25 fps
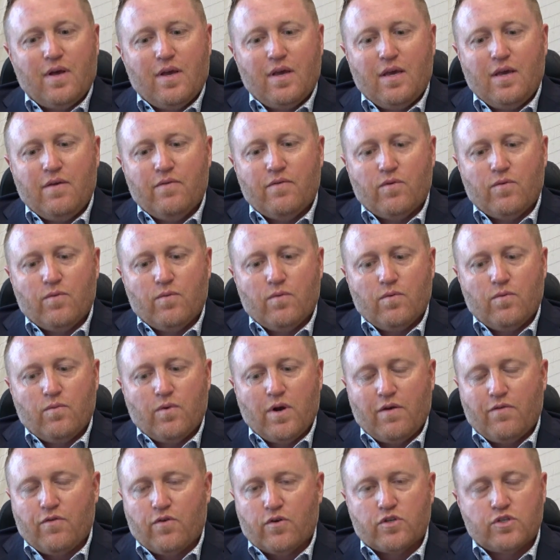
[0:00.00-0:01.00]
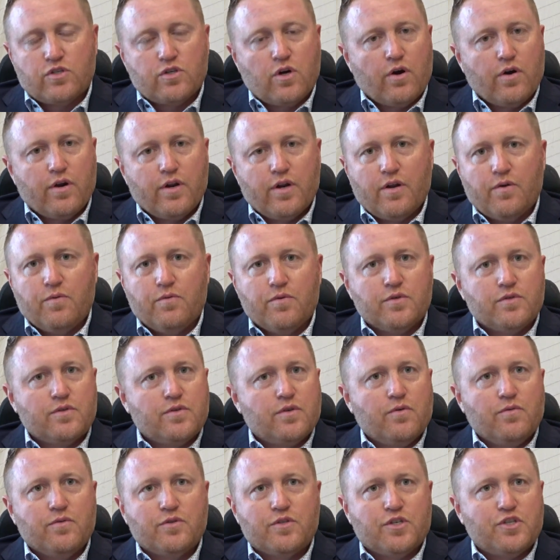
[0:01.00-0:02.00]
even when I first started, it was
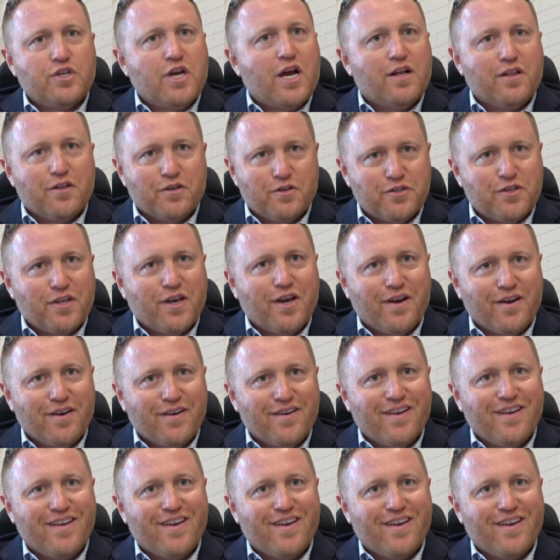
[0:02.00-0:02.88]
a challenge there.